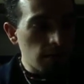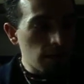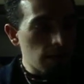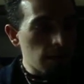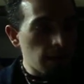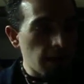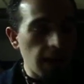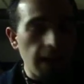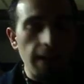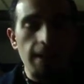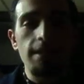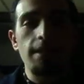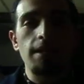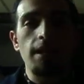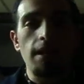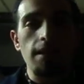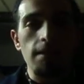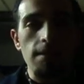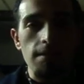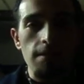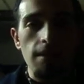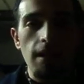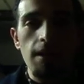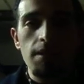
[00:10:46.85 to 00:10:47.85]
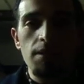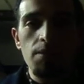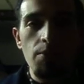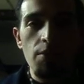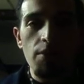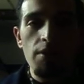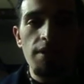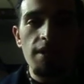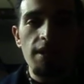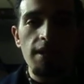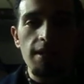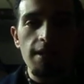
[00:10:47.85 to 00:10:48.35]
like I said, lots more
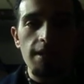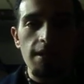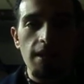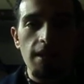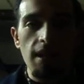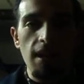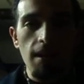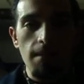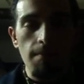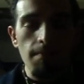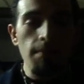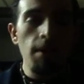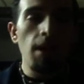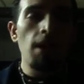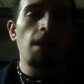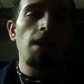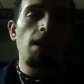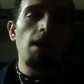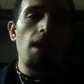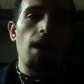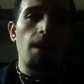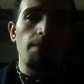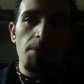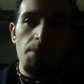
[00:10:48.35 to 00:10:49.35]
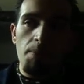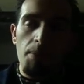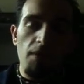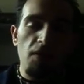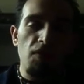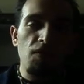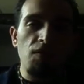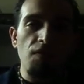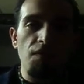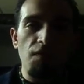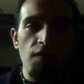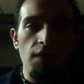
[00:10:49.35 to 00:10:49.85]
things to come. I'll be
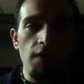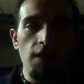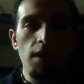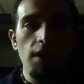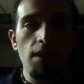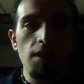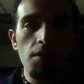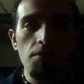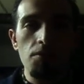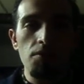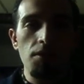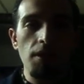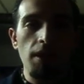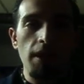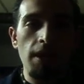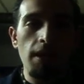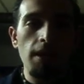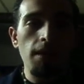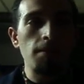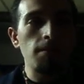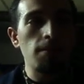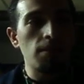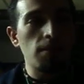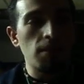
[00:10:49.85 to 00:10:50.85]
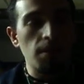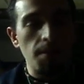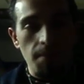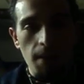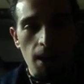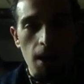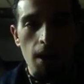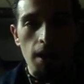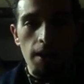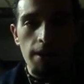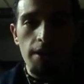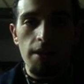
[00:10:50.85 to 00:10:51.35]
posting videos and some
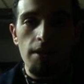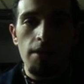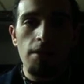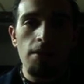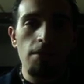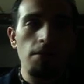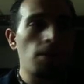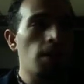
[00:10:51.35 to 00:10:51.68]
audio.